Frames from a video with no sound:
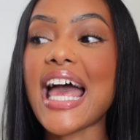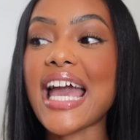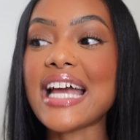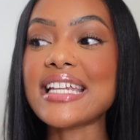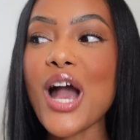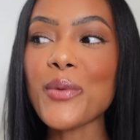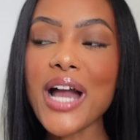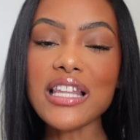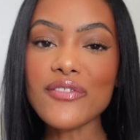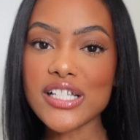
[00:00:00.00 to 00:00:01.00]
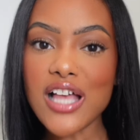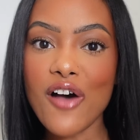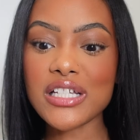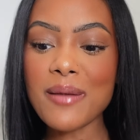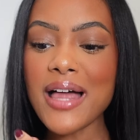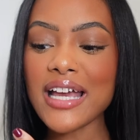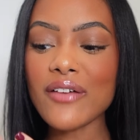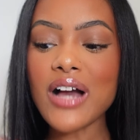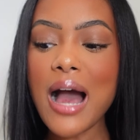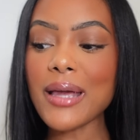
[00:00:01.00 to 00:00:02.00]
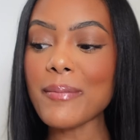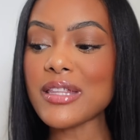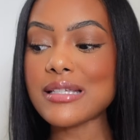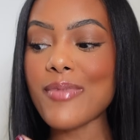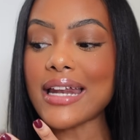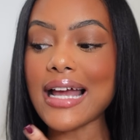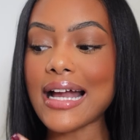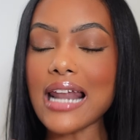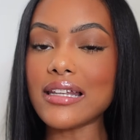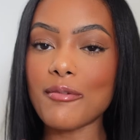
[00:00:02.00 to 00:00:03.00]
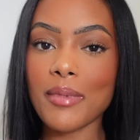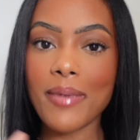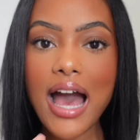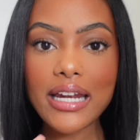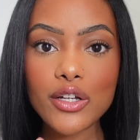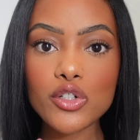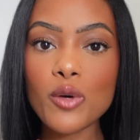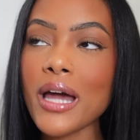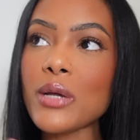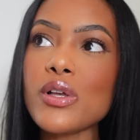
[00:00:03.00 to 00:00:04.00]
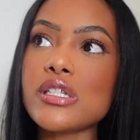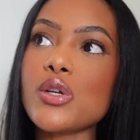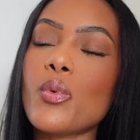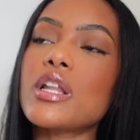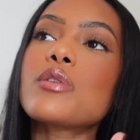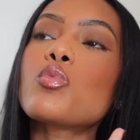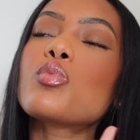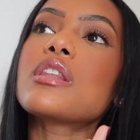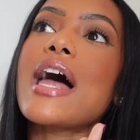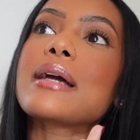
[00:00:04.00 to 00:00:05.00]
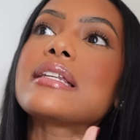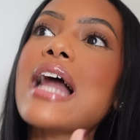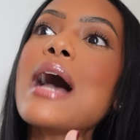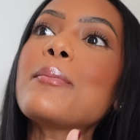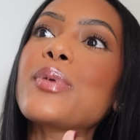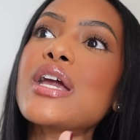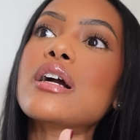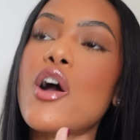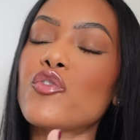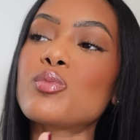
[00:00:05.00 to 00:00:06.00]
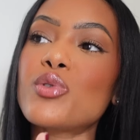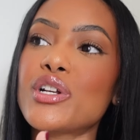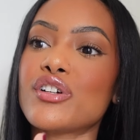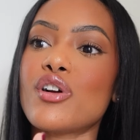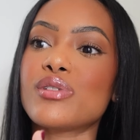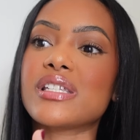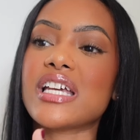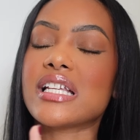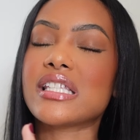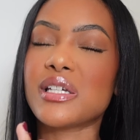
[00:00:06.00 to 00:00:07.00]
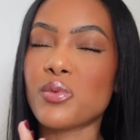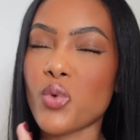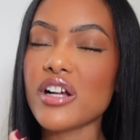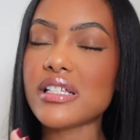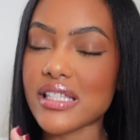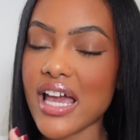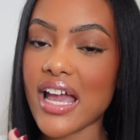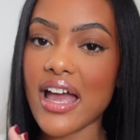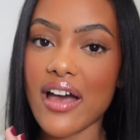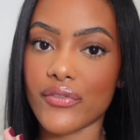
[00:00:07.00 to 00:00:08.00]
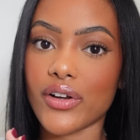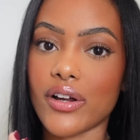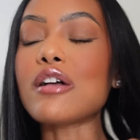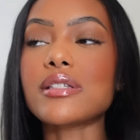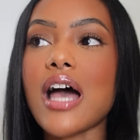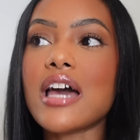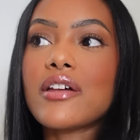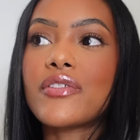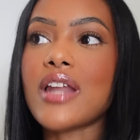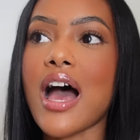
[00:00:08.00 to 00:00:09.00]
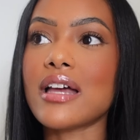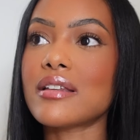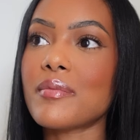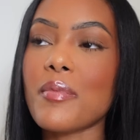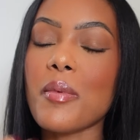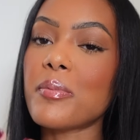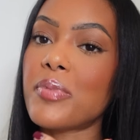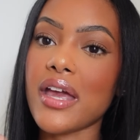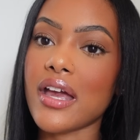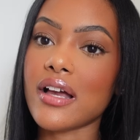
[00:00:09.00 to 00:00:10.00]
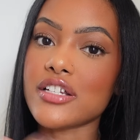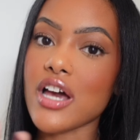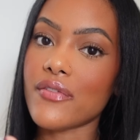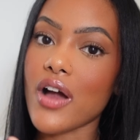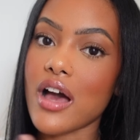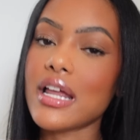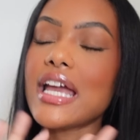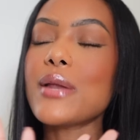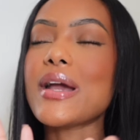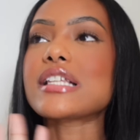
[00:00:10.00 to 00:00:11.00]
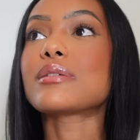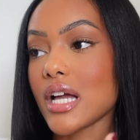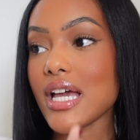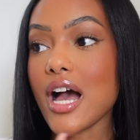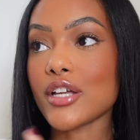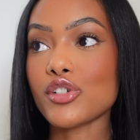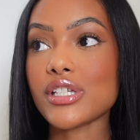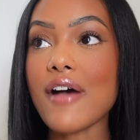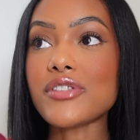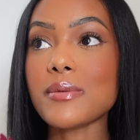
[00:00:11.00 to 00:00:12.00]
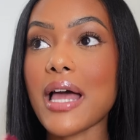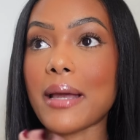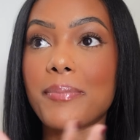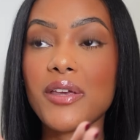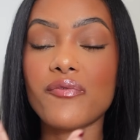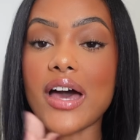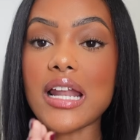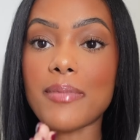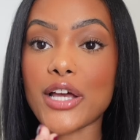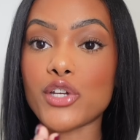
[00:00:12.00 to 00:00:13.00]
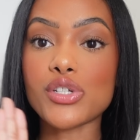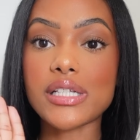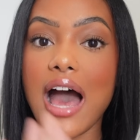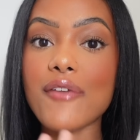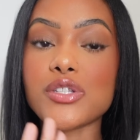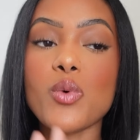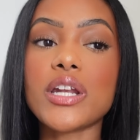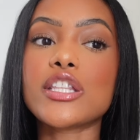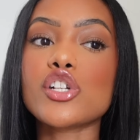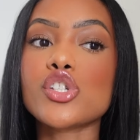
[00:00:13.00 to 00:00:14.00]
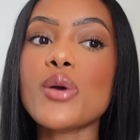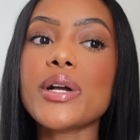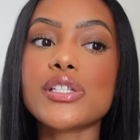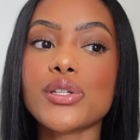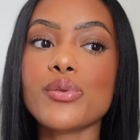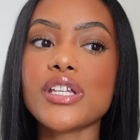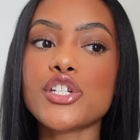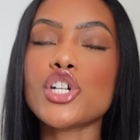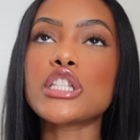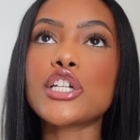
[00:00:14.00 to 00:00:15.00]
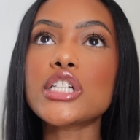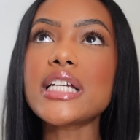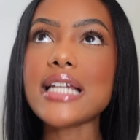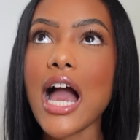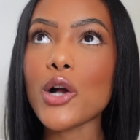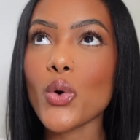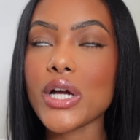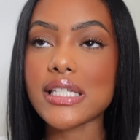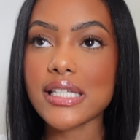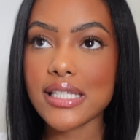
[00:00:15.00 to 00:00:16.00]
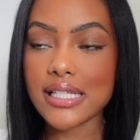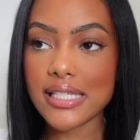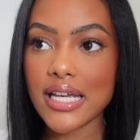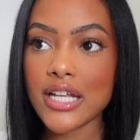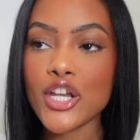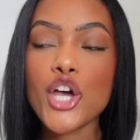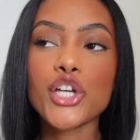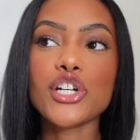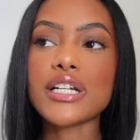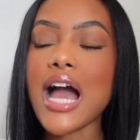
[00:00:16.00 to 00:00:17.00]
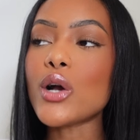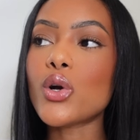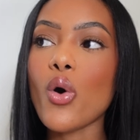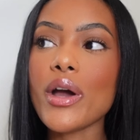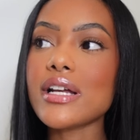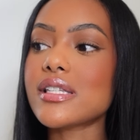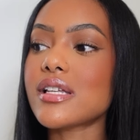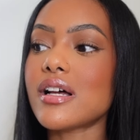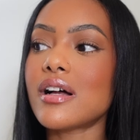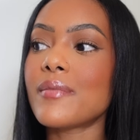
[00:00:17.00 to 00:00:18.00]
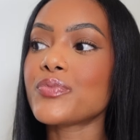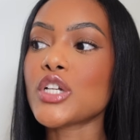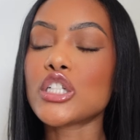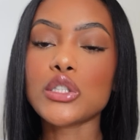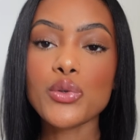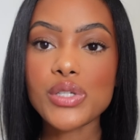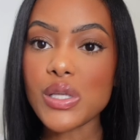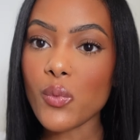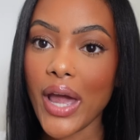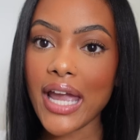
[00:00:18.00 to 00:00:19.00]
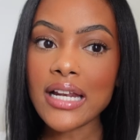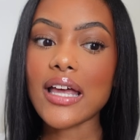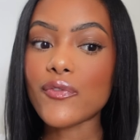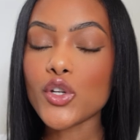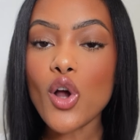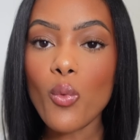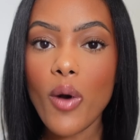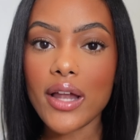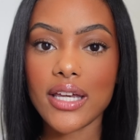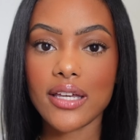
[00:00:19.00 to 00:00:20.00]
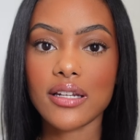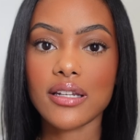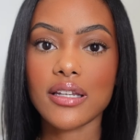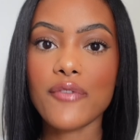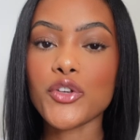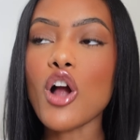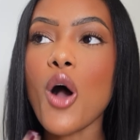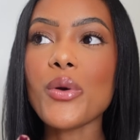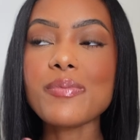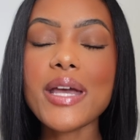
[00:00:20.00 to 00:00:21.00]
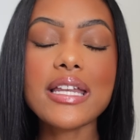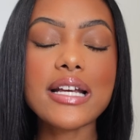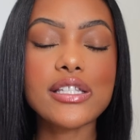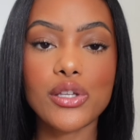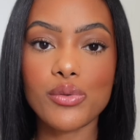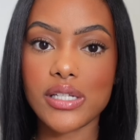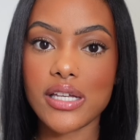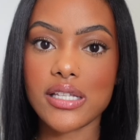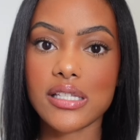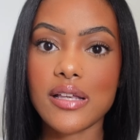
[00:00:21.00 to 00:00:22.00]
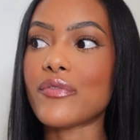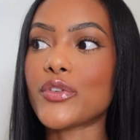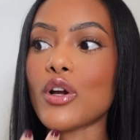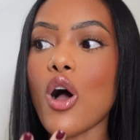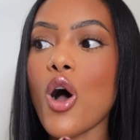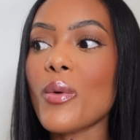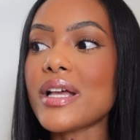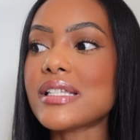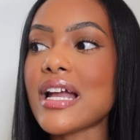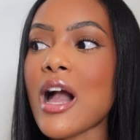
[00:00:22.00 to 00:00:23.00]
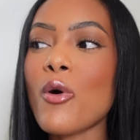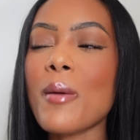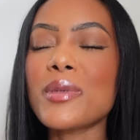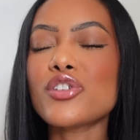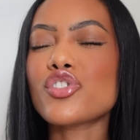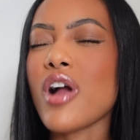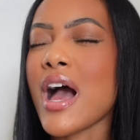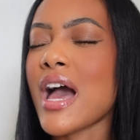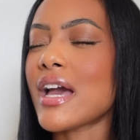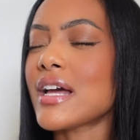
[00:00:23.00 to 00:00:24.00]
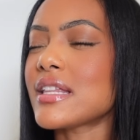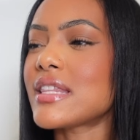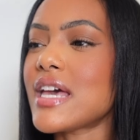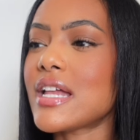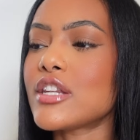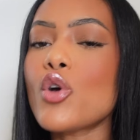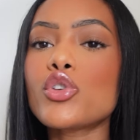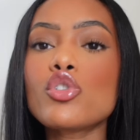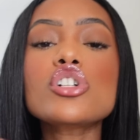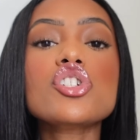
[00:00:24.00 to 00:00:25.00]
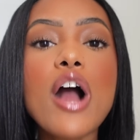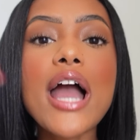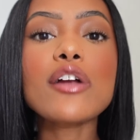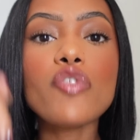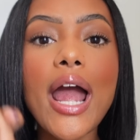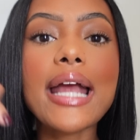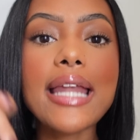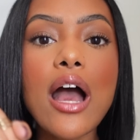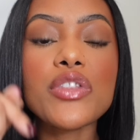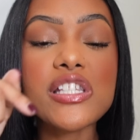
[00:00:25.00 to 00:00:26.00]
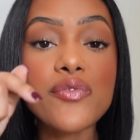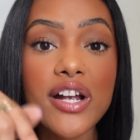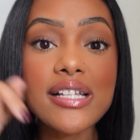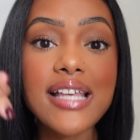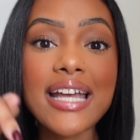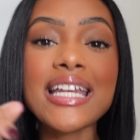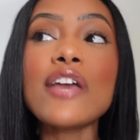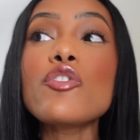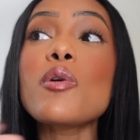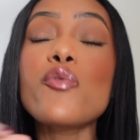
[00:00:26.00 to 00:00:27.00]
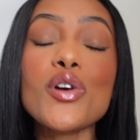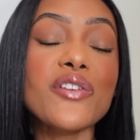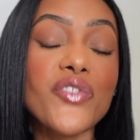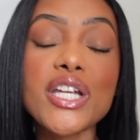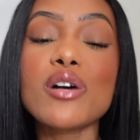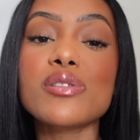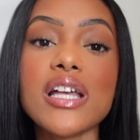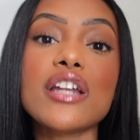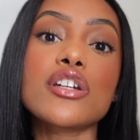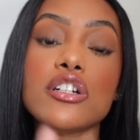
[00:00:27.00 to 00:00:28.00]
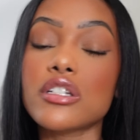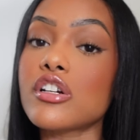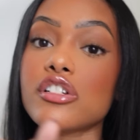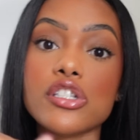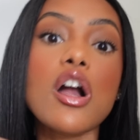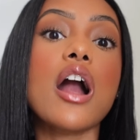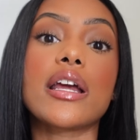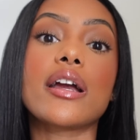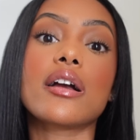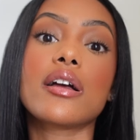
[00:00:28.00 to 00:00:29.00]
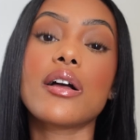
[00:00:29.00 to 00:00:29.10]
And yeah, we gotta love ourselves. And I'm like, if God gave me this body, I gotta love my body. Nobody wants to, like, not being comfortable in your own skin is the worst thing ever outside of not being a child of God. Anyways, yeah, you just have to like be fed up. Like, you just have to want it. There's no excuses. You're literally not going to succeed. You're not going to lose the weight if you don't want it. If you're always making excuses, if you're always saying, oh, I'm gonna try then. No, you're trying right now, this very second, even before the video's done, you're starting.